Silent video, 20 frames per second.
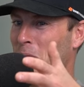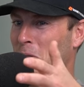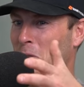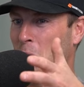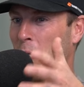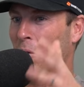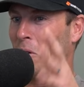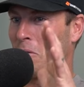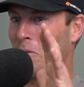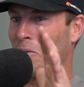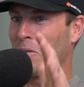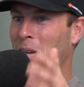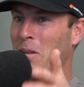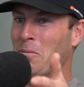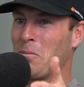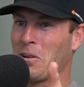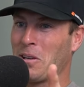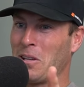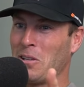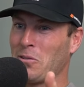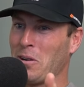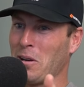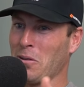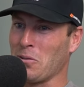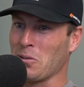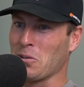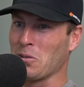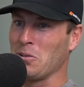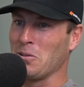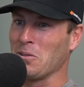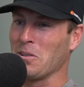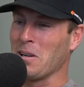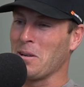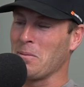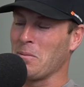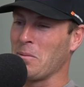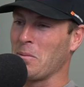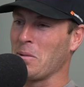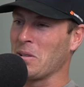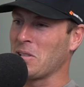this morning getting my kids ready for school.
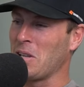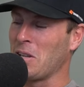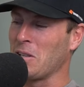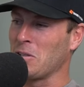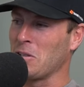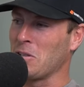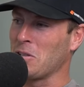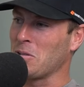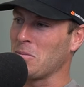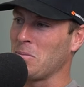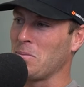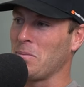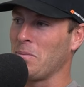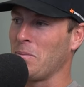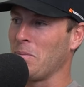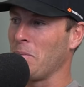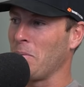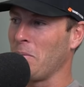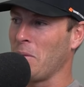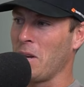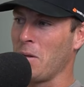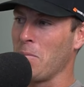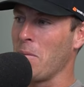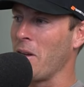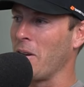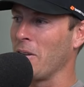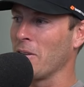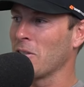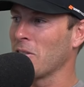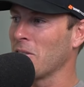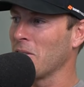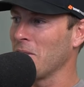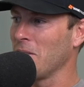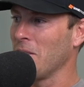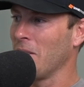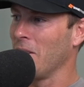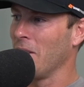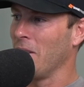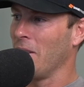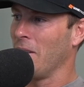Right, my son's just been a menace,
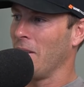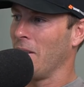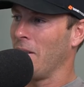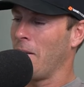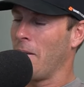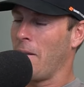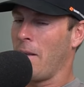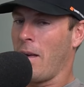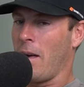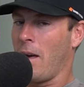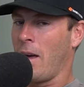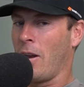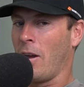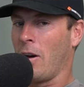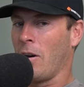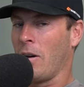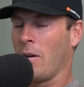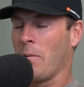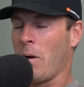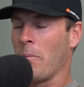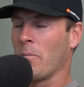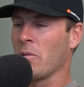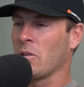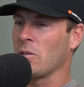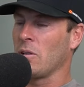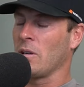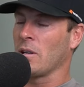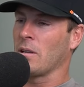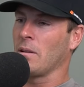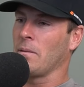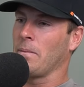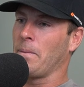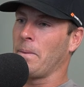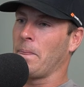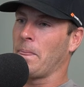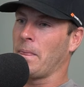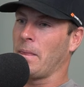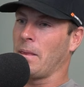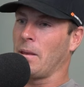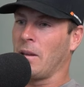and I'm just like,
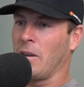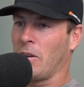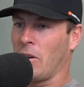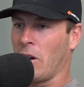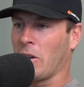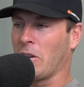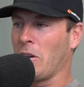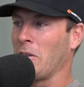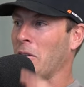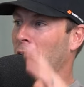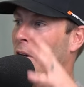here,